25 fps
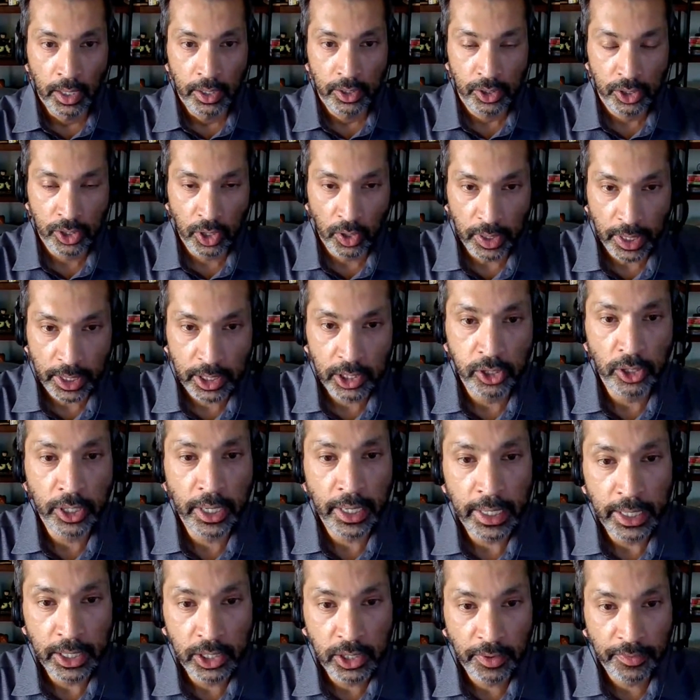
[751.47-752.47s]
So let's look
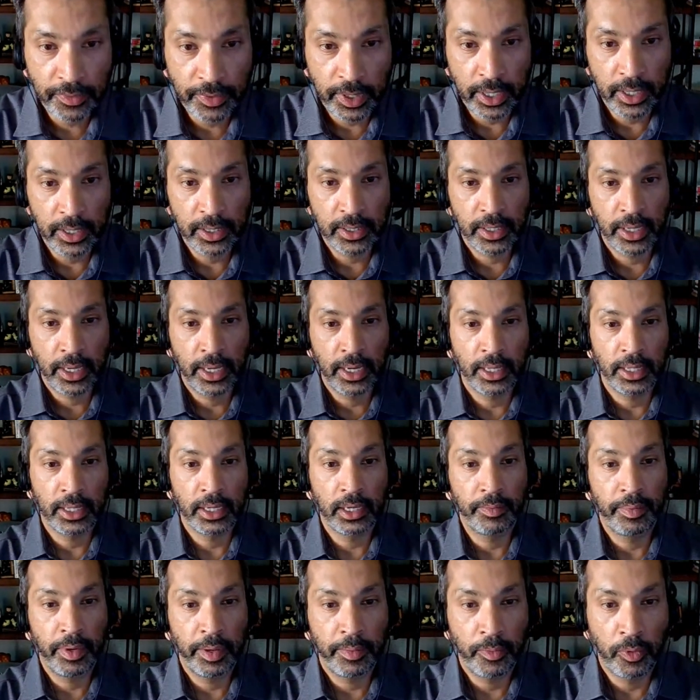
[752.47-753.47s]
at each of these in a
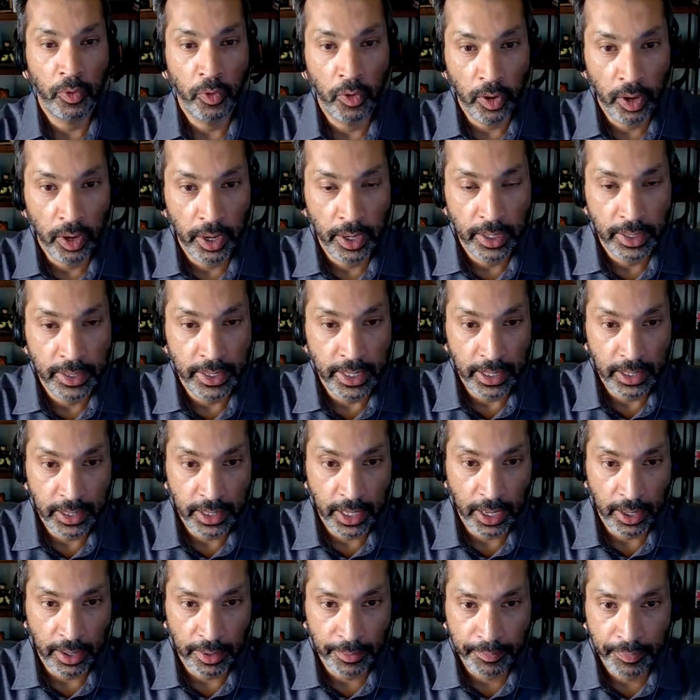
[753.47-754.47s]
little bit more
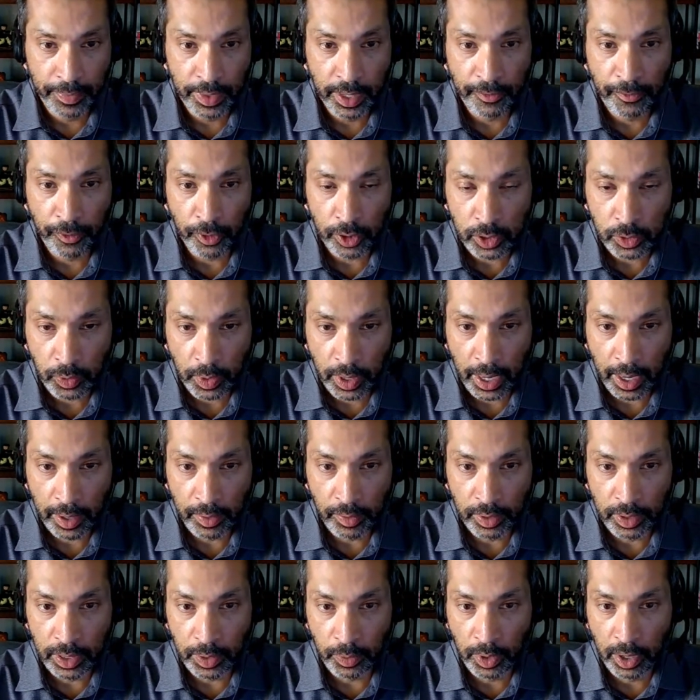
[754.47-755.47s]
detail. The first one I
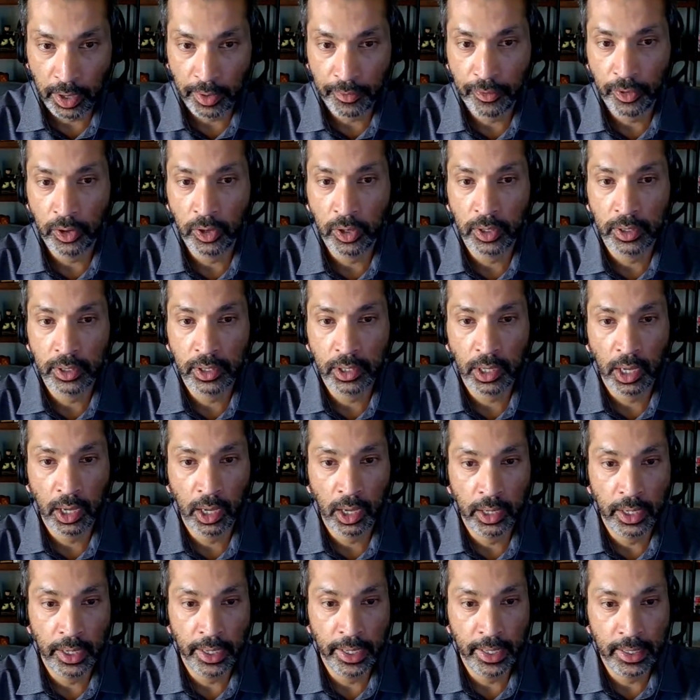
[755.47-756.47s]
really want to focus
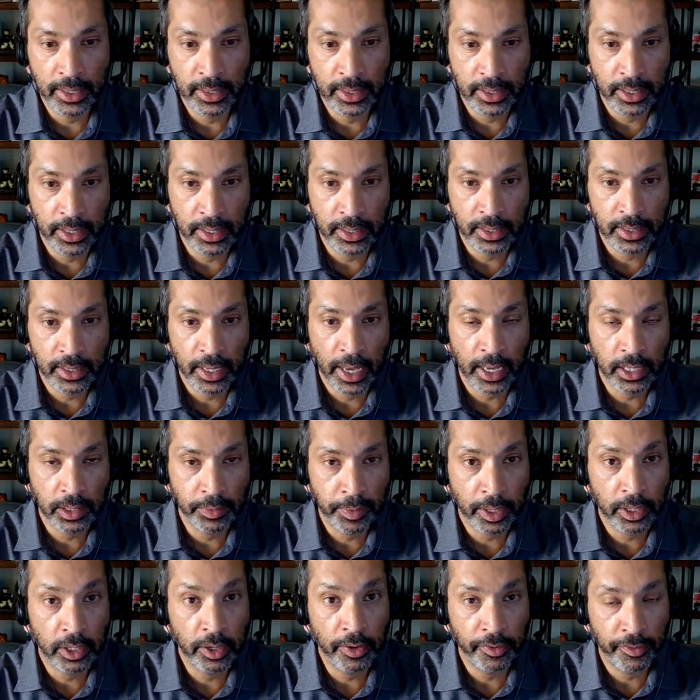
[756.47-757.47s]
on is this
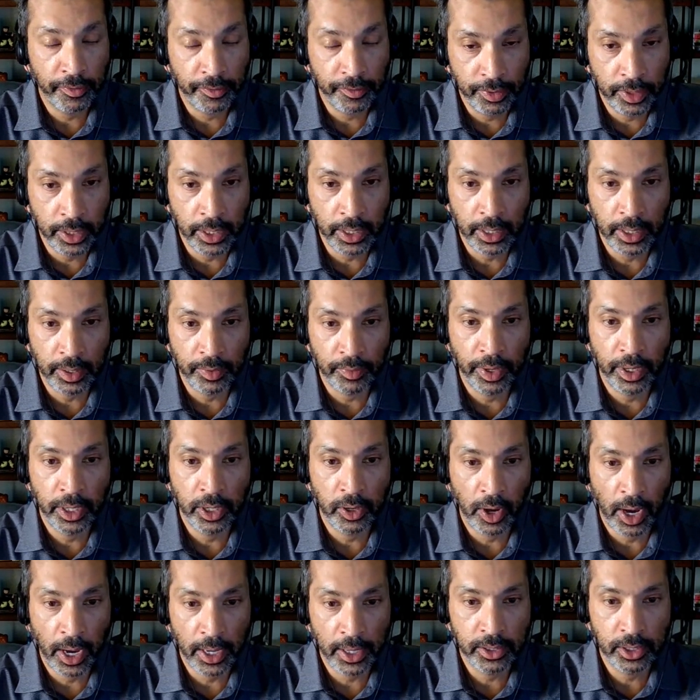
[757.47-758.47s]
aspect of the
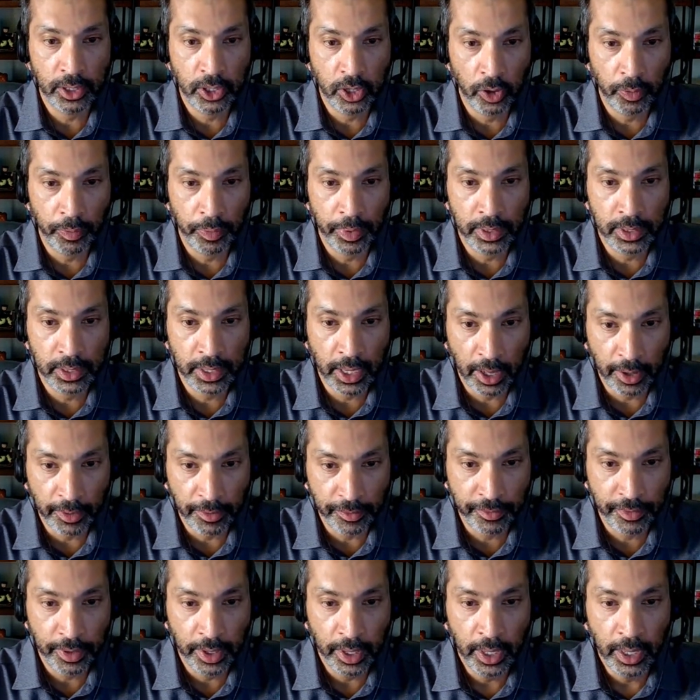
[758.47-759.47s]
radioisotope
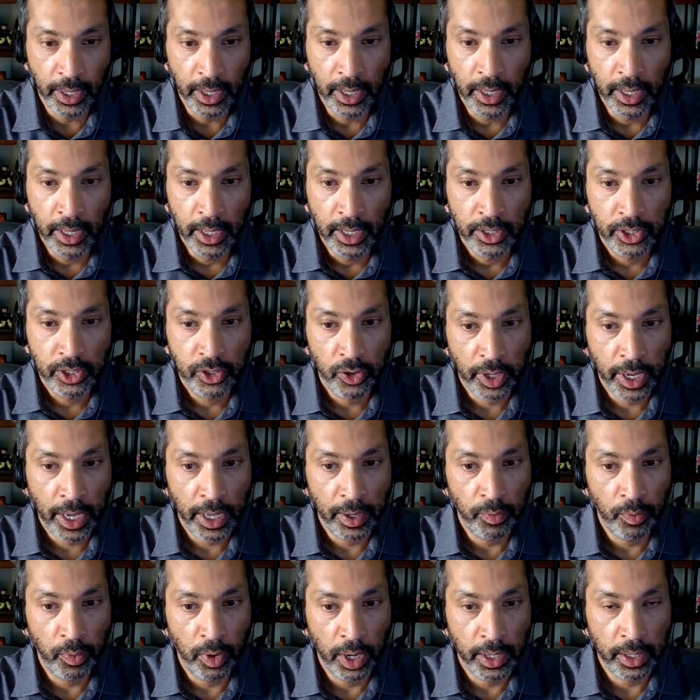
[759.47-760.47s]
itself. So
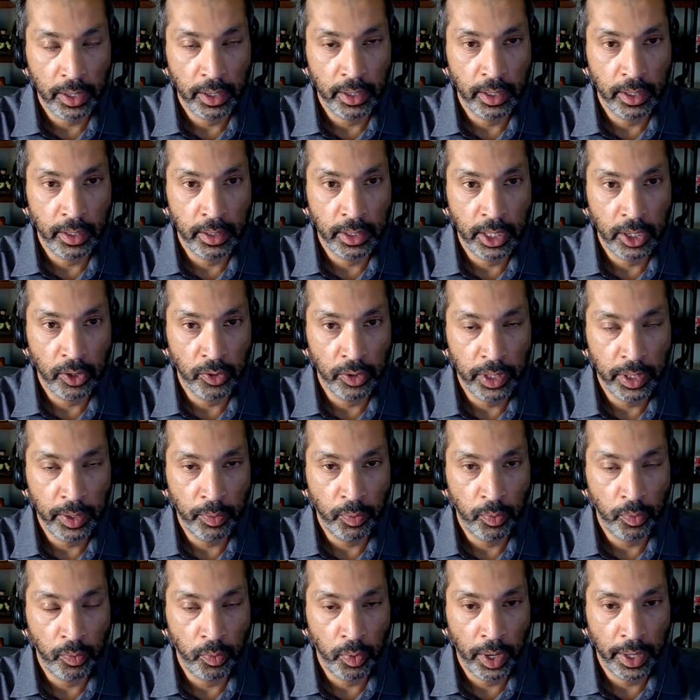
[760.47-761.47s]
again, the
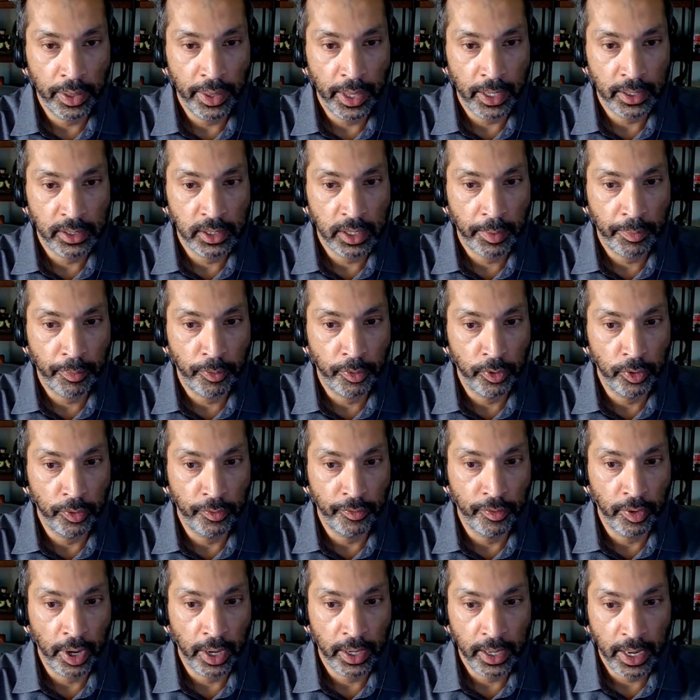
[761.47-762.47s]
only one that's
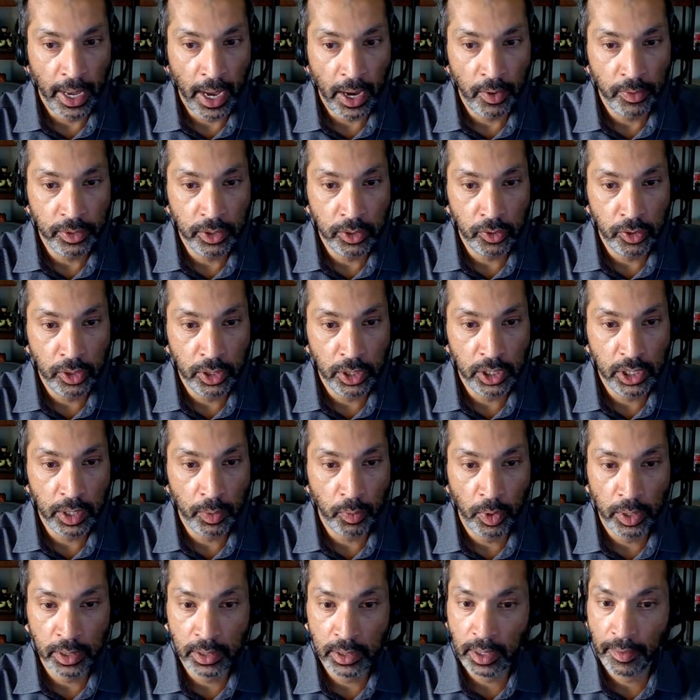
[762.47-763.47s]
approved right now is lutetium
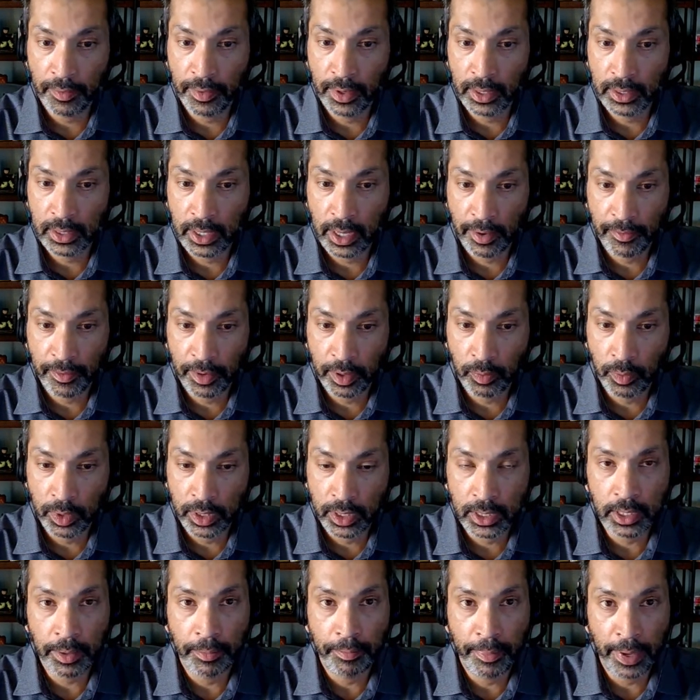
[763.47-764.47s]
177,
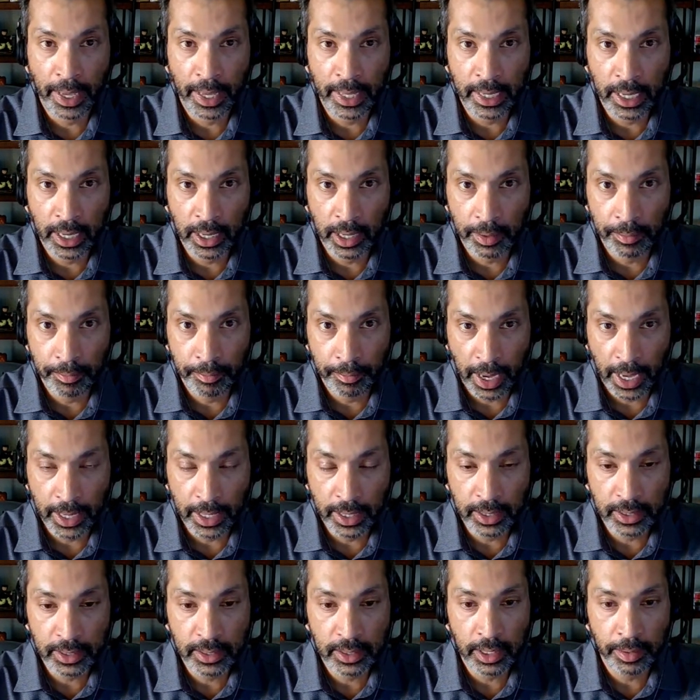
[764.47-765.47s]
which is a beta
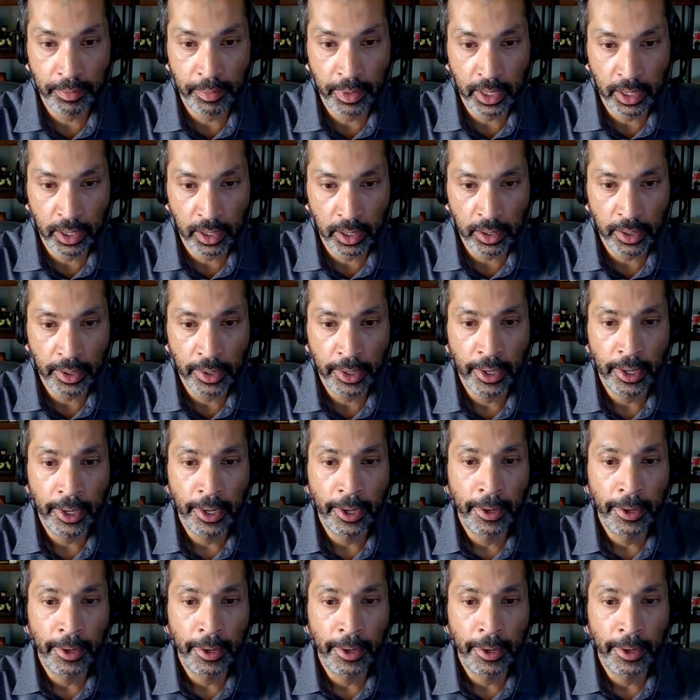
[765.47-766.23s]
minus emitter,